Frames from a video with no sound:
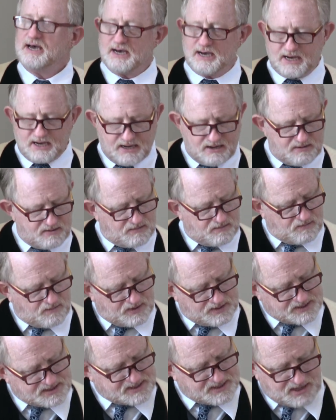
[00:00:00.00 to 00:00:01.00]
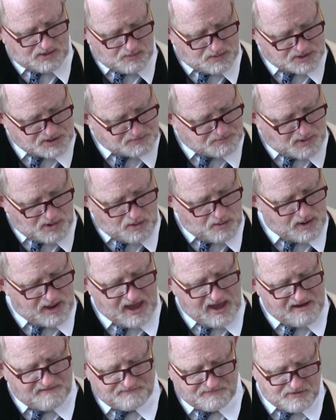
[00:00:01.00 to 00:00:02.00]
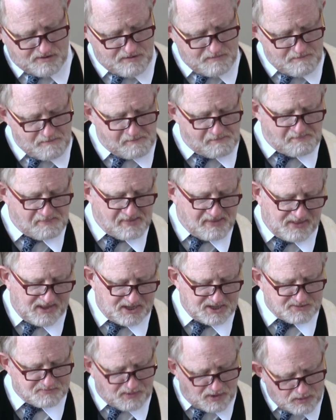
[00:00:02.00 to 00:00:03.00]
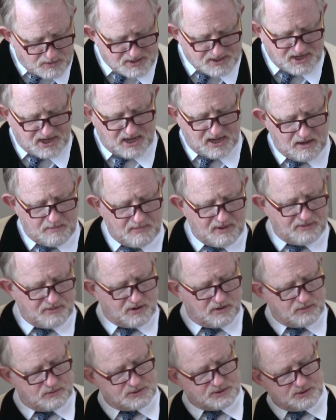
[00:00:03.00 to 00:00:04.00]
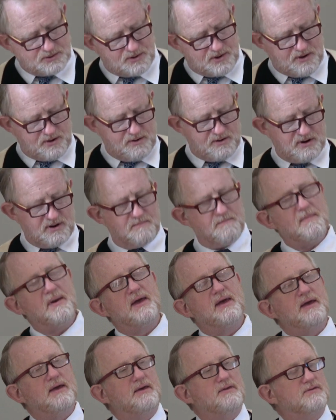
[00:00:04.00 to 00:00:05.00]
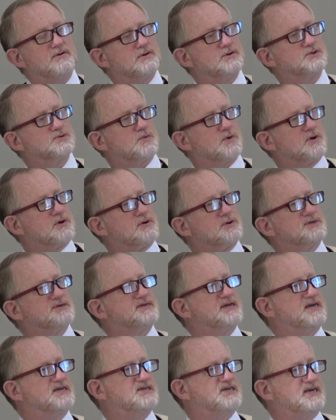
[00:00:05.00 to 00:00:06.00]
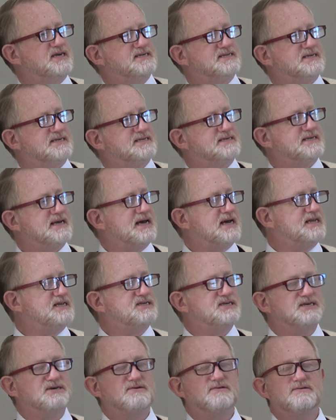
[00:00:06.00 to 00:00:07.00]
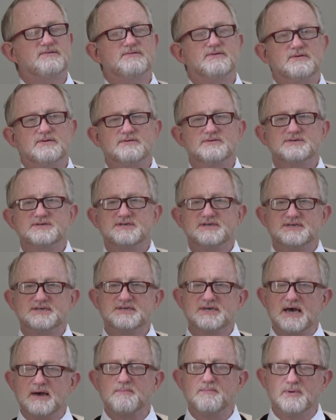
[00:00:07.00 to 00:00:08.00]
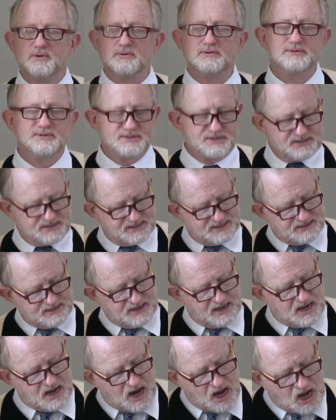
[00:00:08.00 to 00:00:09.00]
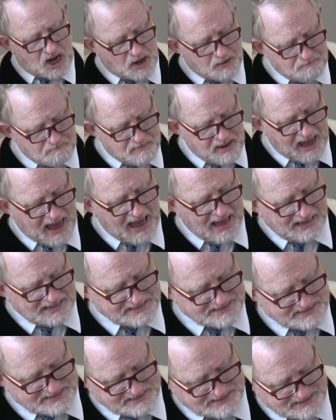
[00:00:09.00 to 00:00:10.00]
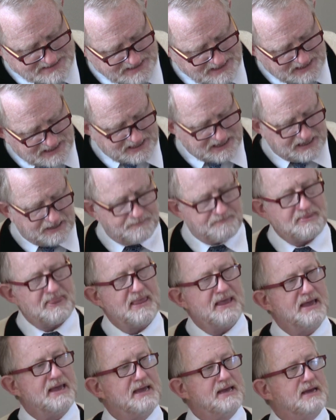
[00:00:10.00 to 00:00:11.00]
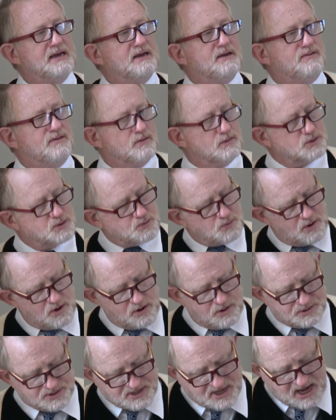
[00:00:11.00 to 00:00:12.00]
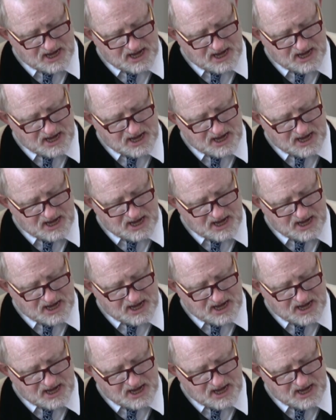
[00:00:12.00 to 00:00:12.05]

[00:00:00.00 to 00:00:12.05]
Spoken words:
once they were spoke after. They spoke to him and those who heard him. Those words that Jesus said to those disciples, come and see. Those words,